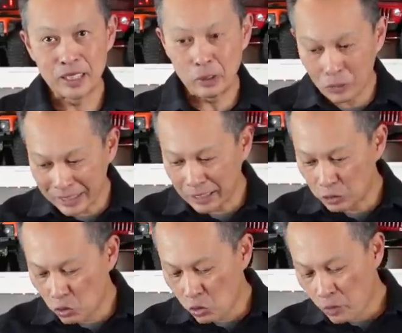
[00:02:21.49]
And what they
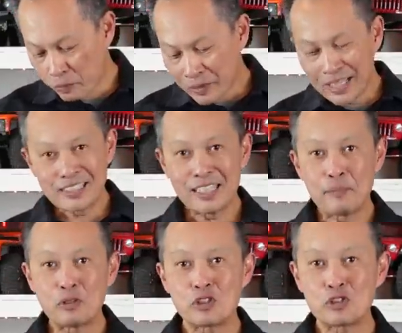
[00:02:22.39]
do is they
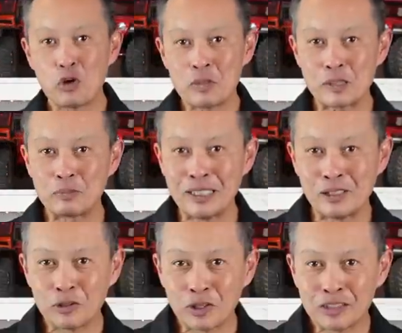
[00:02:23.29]
put so much
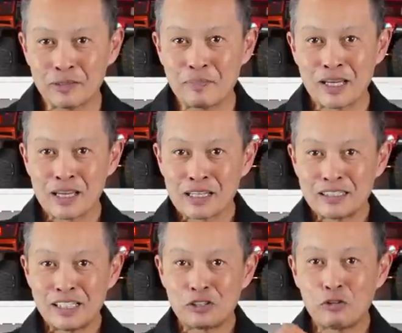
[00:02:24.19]
preload on them
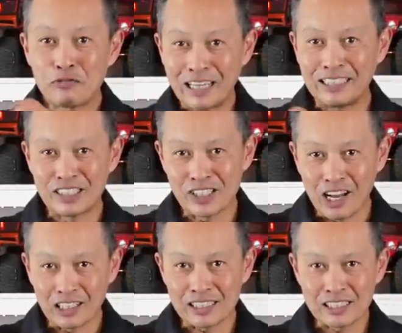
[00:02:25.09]
just to fight the
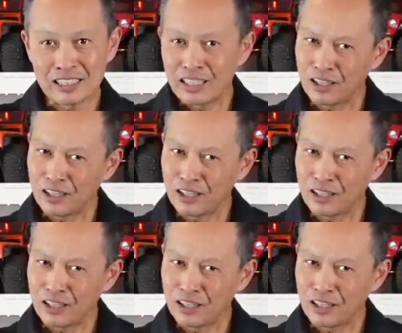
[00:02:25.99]
shocks.